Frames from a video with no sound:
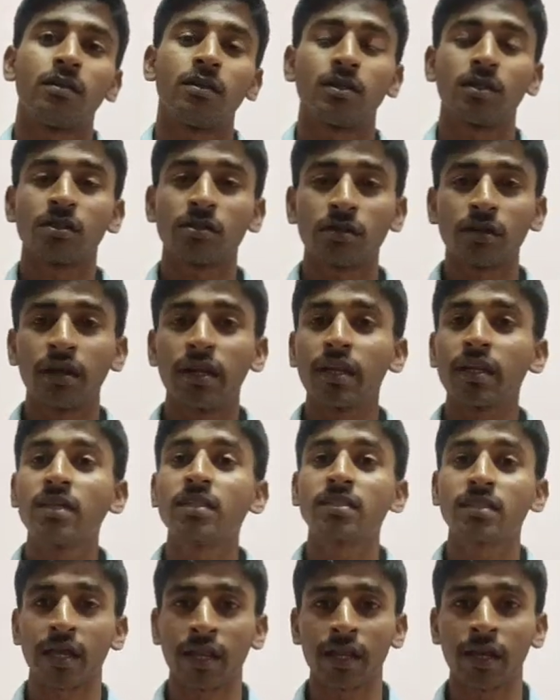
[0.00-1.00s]
This is
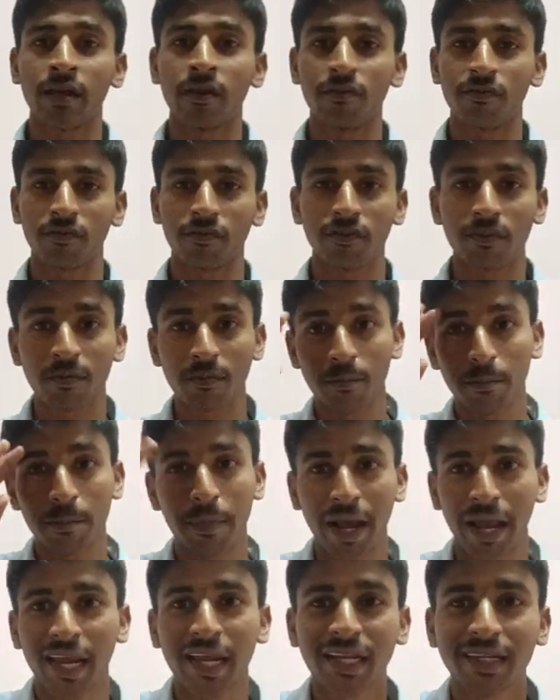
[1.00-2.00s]
really signing off.
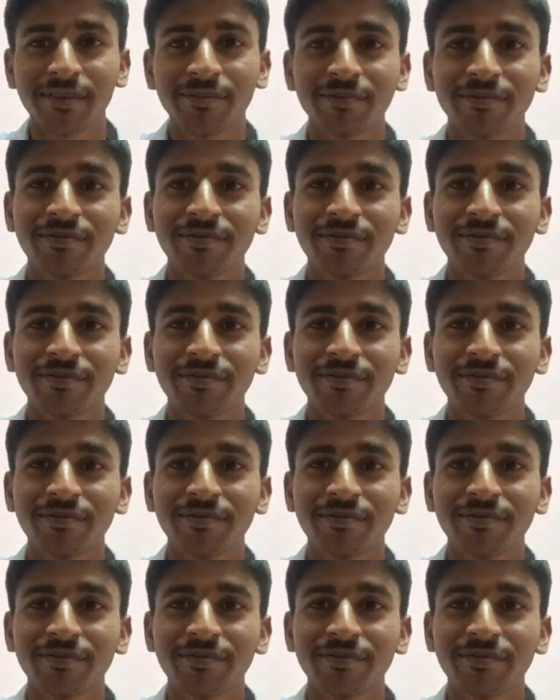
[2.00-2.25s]
Bye.